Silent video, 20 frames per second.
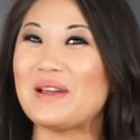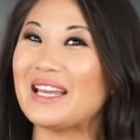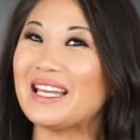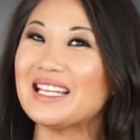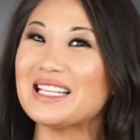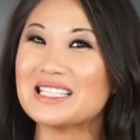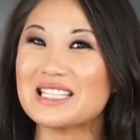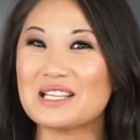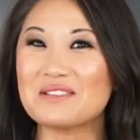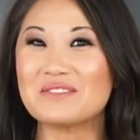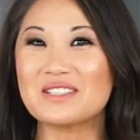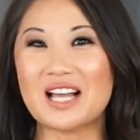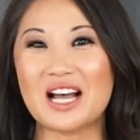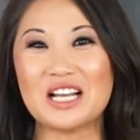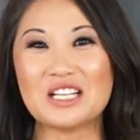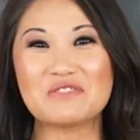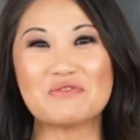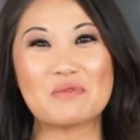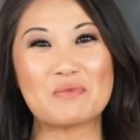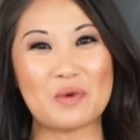making the same
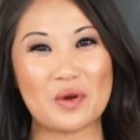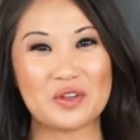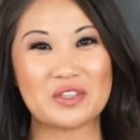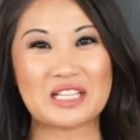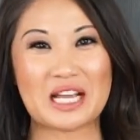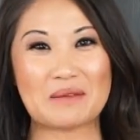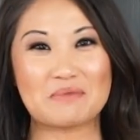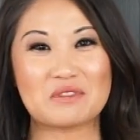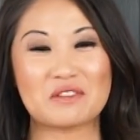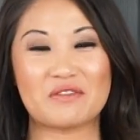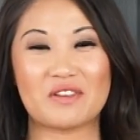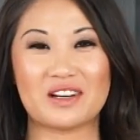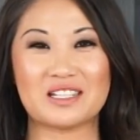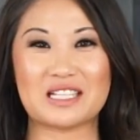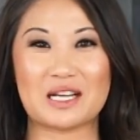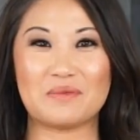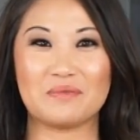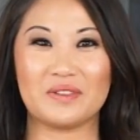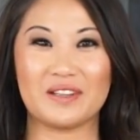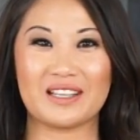sauce for both types of our
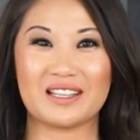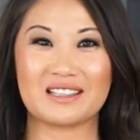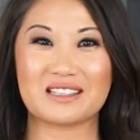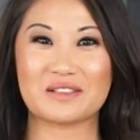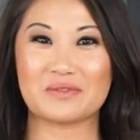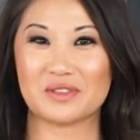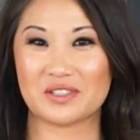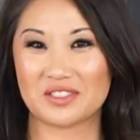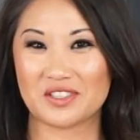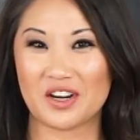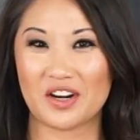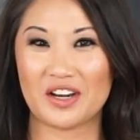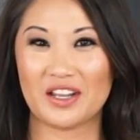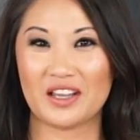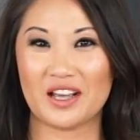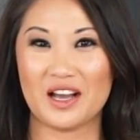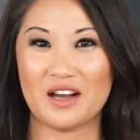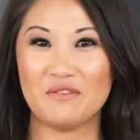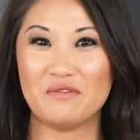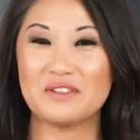dumplings. We're
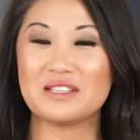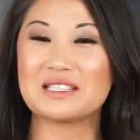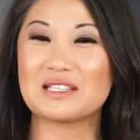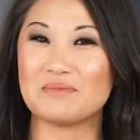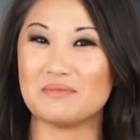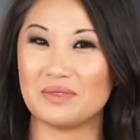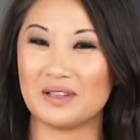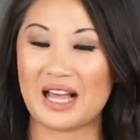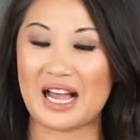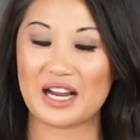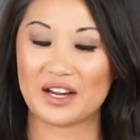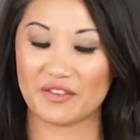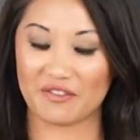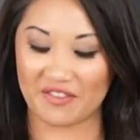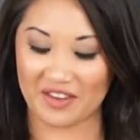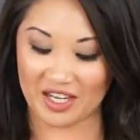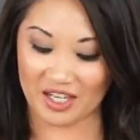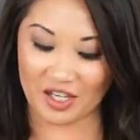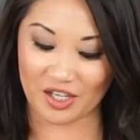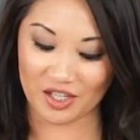starting off with some black
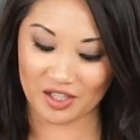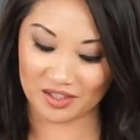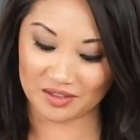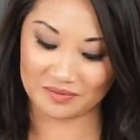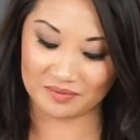vinegar.